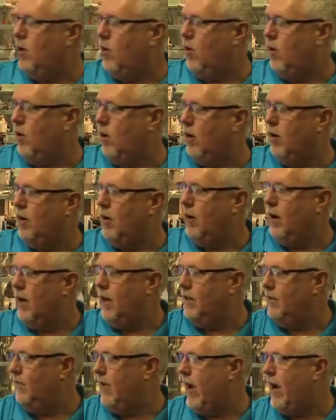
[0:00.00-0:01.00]
Or
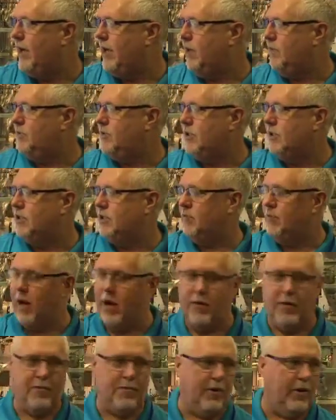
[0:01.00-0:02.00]
in the vacuum system,
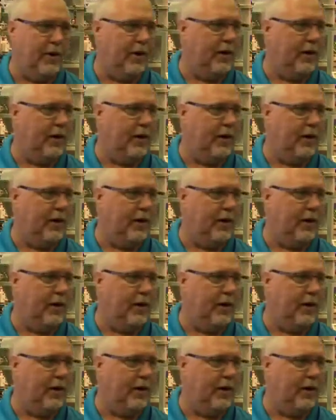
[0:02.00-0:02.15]
I would put